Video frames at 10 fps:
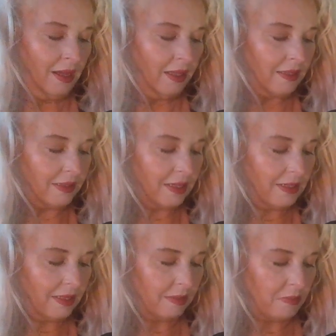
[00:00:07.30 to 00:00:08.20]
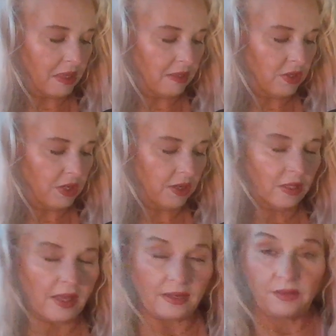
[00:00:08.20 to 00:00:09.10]
Let's get to this message here,
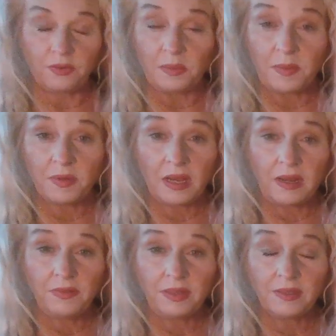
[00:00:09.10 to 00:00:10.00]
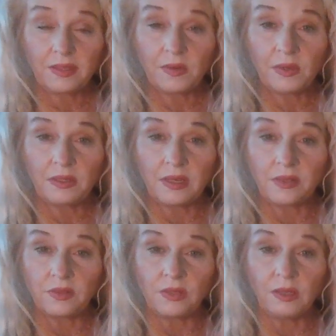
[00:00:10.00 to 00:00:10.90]
collective. Remember, not everything's going to resonate,
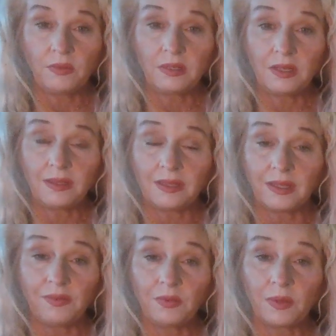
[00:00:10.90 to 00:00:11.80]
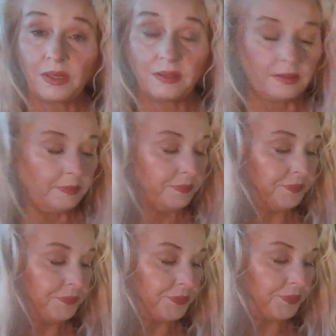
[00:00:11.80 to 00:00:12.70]
so take what does and leave the rest.
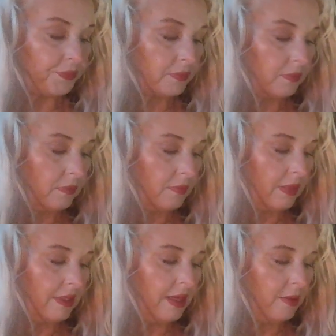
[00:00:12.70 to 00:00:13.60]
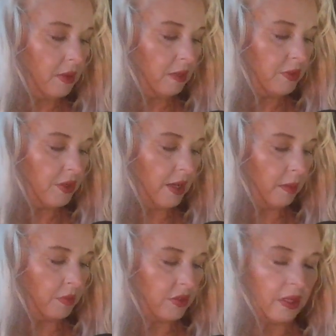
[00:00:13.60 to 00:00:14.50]
Take what helps you to
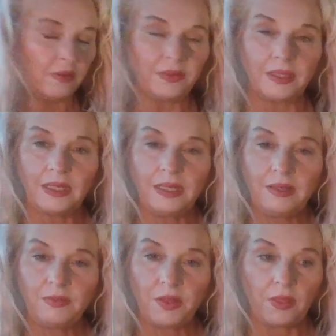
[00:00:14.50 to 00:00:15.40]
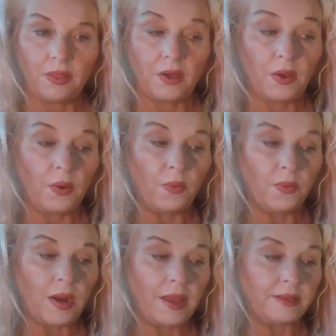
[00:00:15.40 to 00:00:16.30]
help yourself and leave the
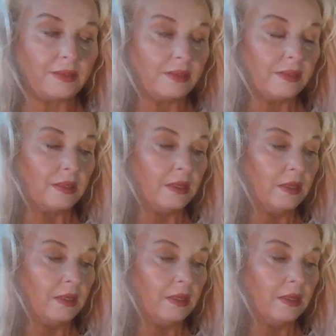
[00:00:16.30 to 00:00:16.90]
rest.